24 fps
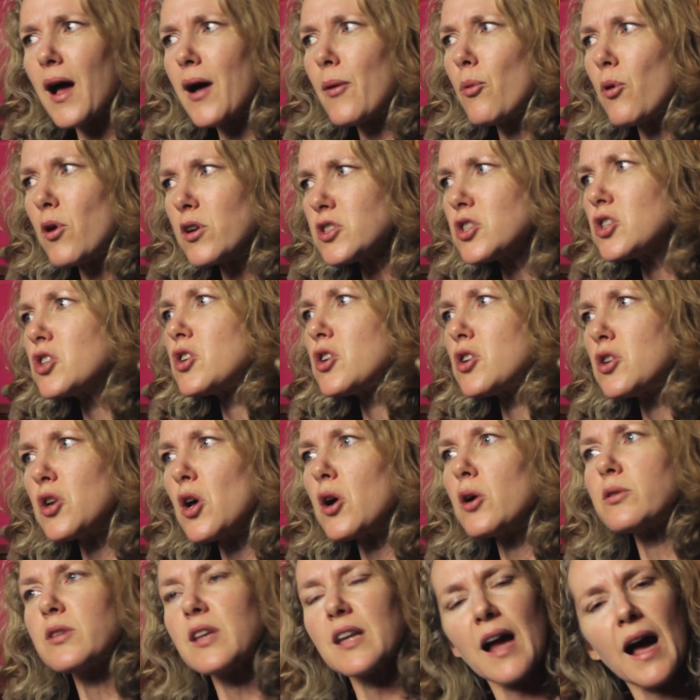I want you to
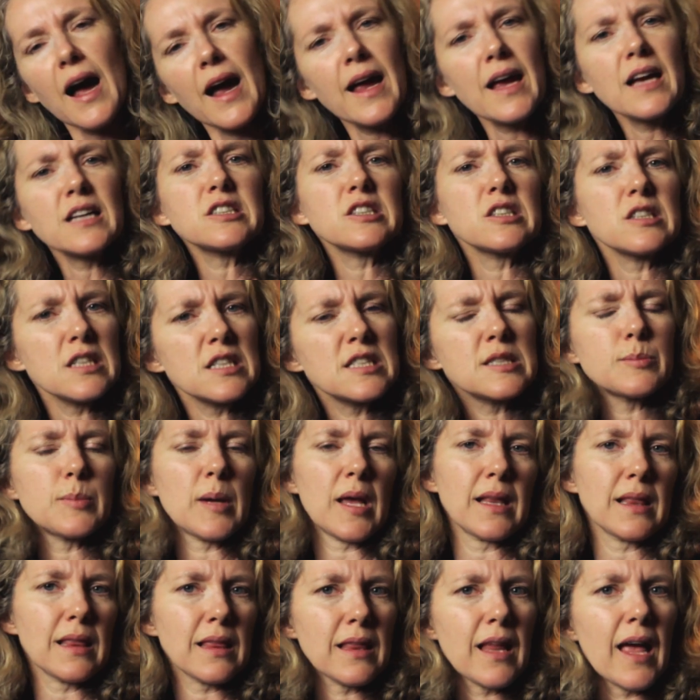know that I actually
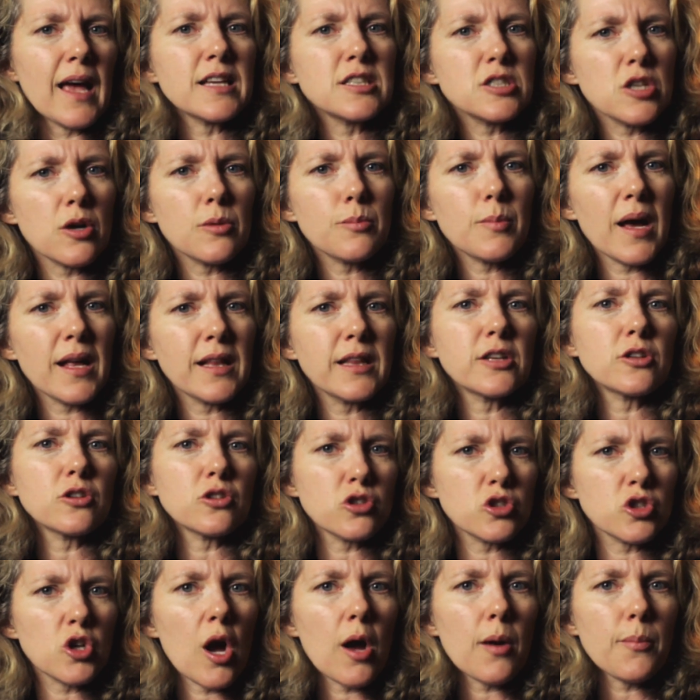spent less on my little
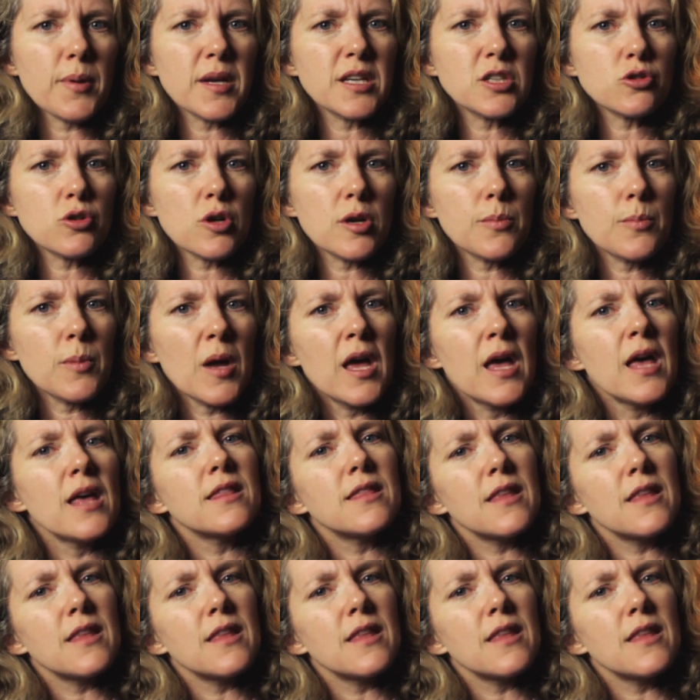shopping trip